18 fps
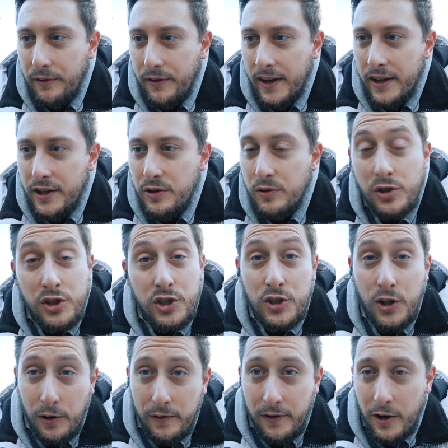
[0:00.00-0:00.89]
Thank you
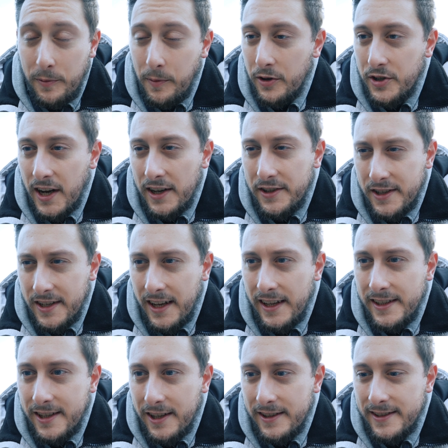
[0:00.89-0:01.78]
so very much. Actually,
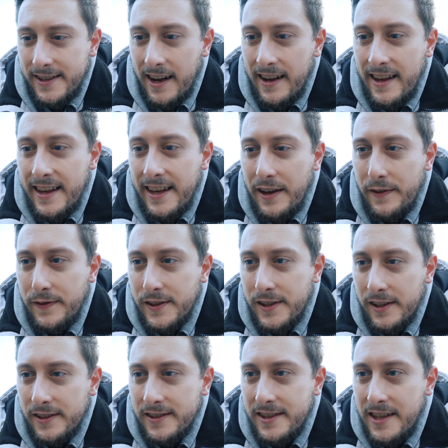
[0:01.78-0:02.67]
it turns out he
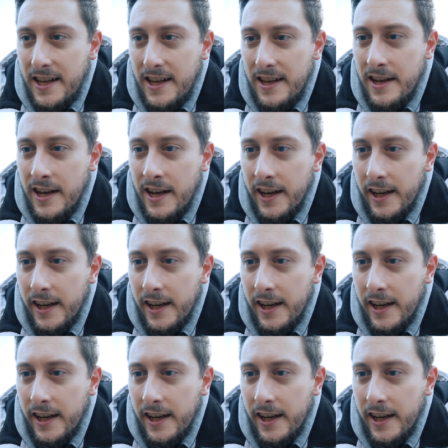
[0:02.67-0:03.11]
gifted us the